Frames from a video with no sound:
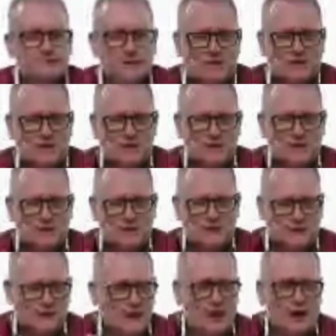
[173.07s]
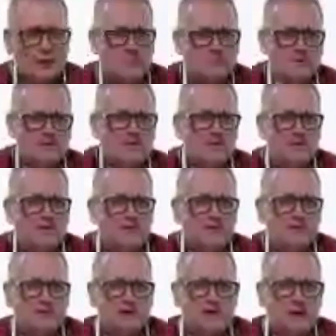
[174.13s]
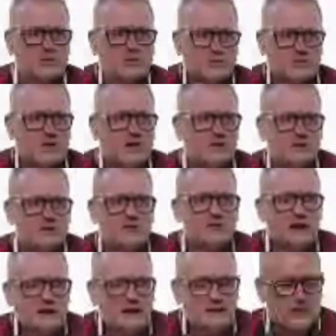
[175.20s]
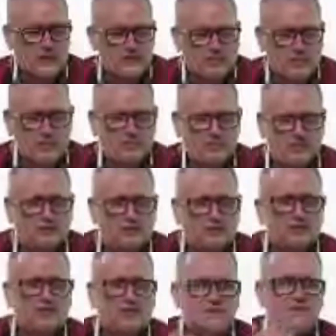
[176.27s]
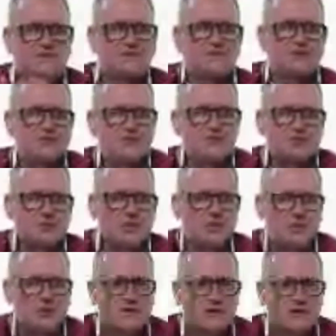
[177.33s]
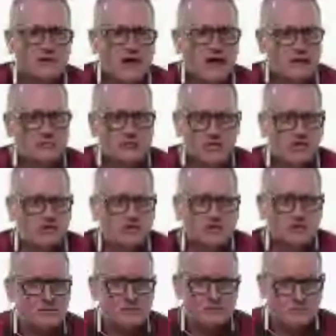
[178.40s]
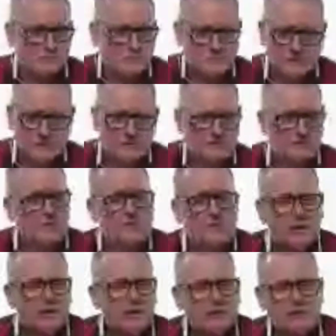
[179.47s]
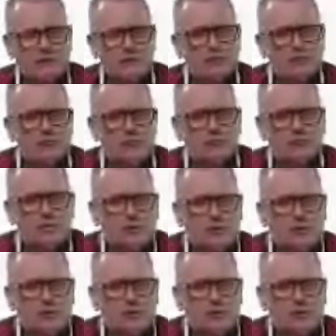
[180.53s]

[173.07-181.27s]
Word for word: and if I can't believe, if I can't trust, if I, if I personally don't see the future, I just need to go, I need to move on.